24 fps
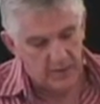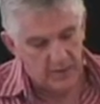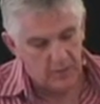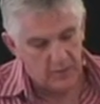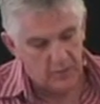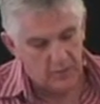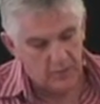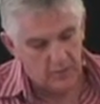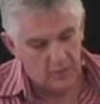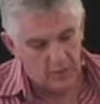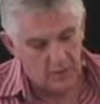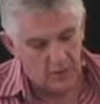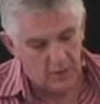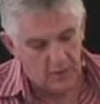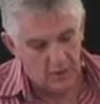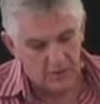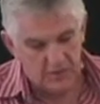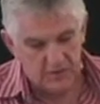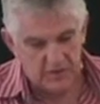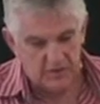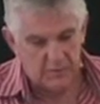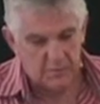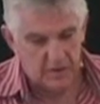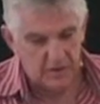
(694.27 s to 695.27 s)
but
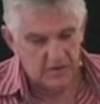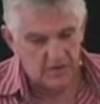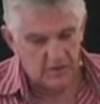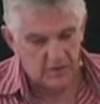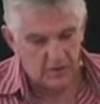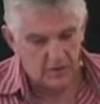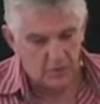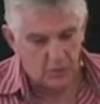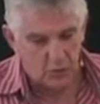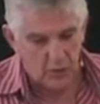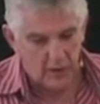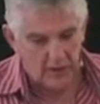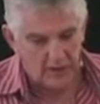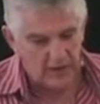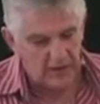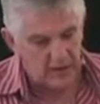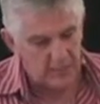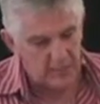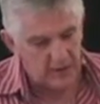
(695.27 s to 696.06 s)
I'll just mention it quickly.